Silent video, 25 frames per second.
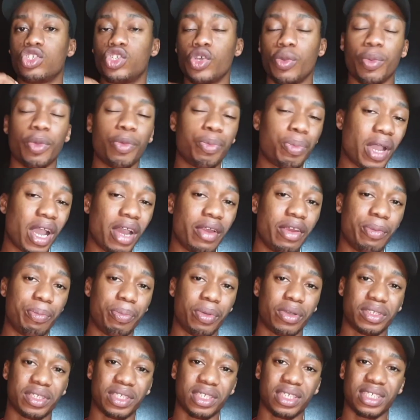some people are
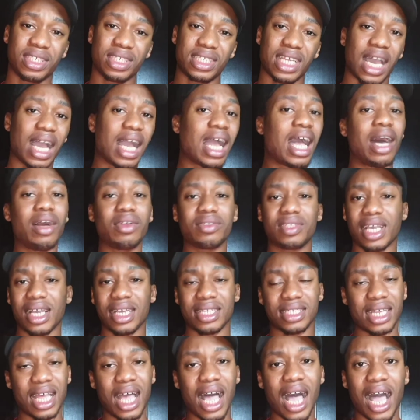reporting this account
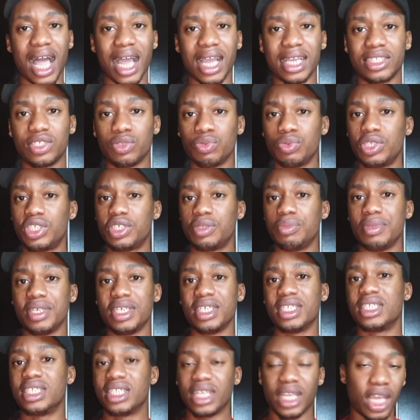as hacked which
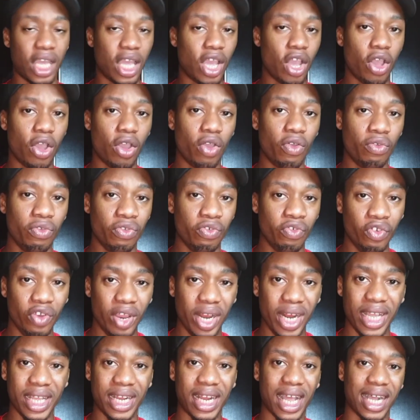means
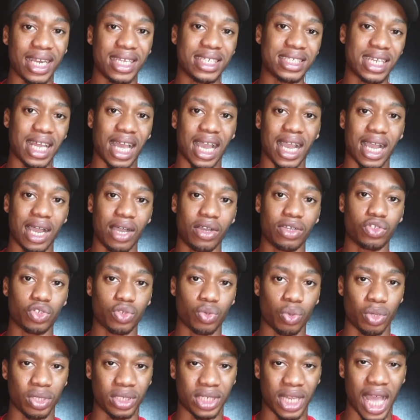really that this
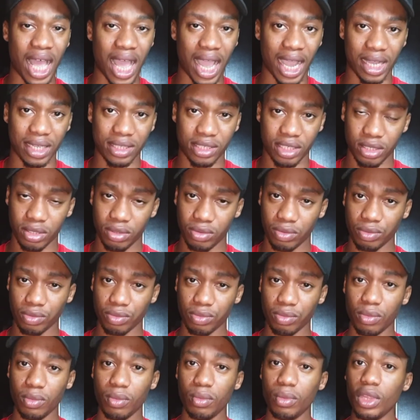account was hacked
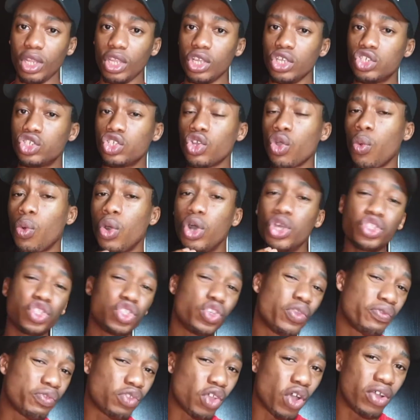so
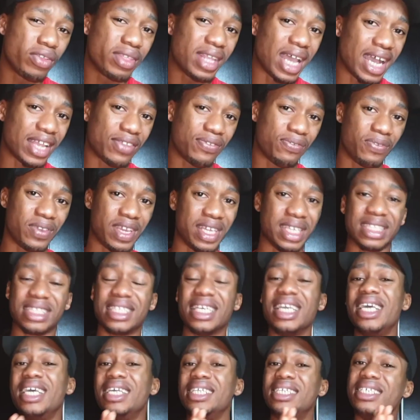once you've done that
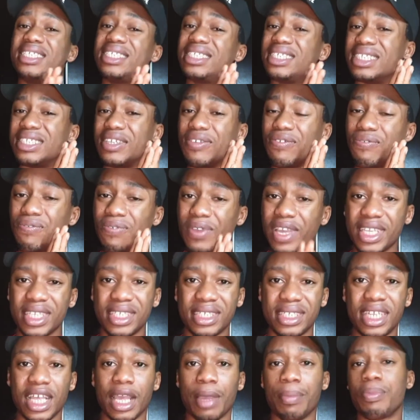first this is the
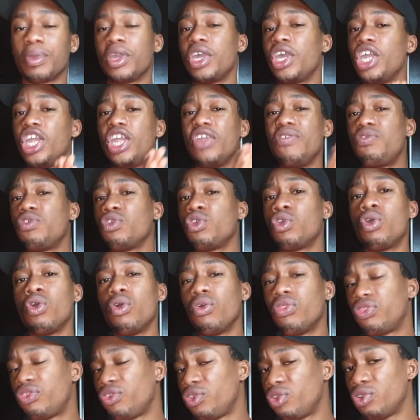first step if you
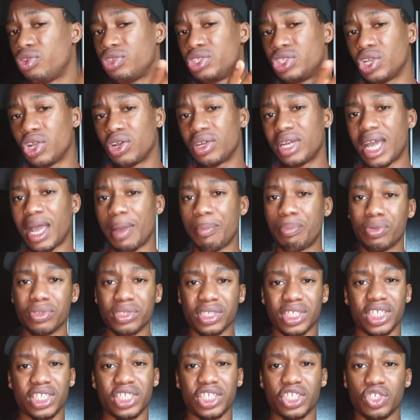go through the other
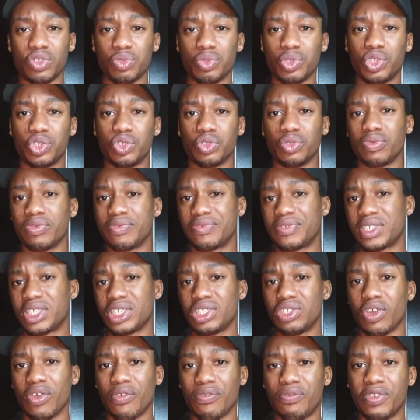processes which you've
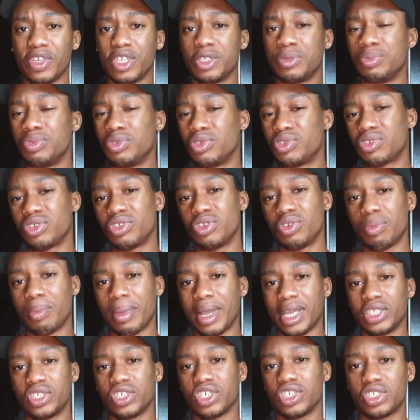seen on facebook you
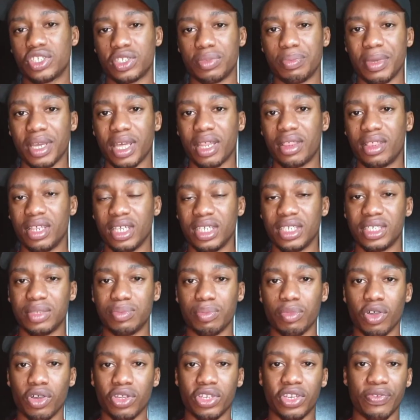might just make
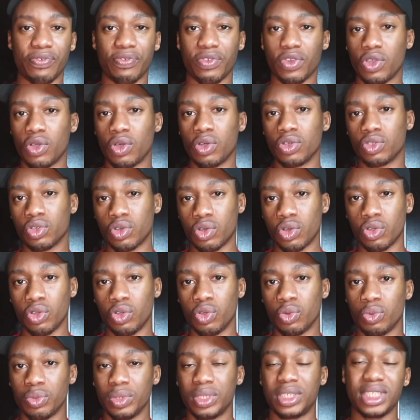things more difficult or
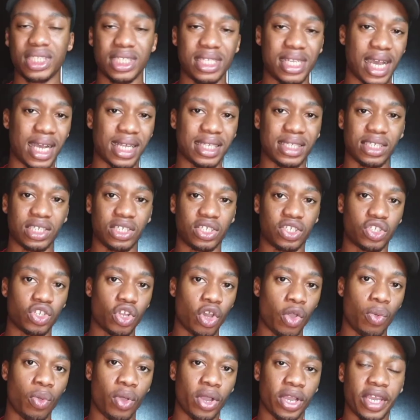you would see that it's
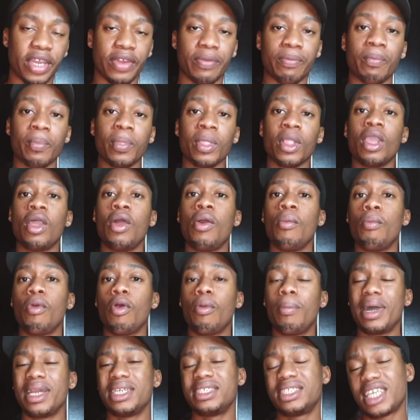not working
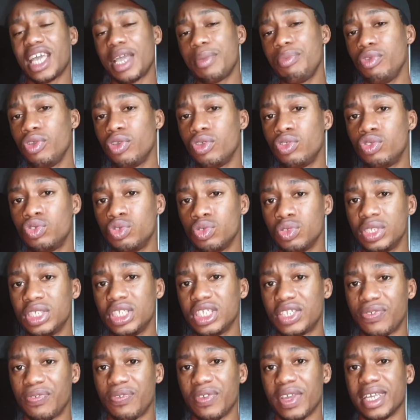but by the time you do
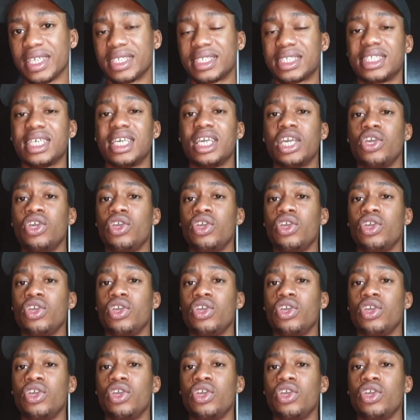this first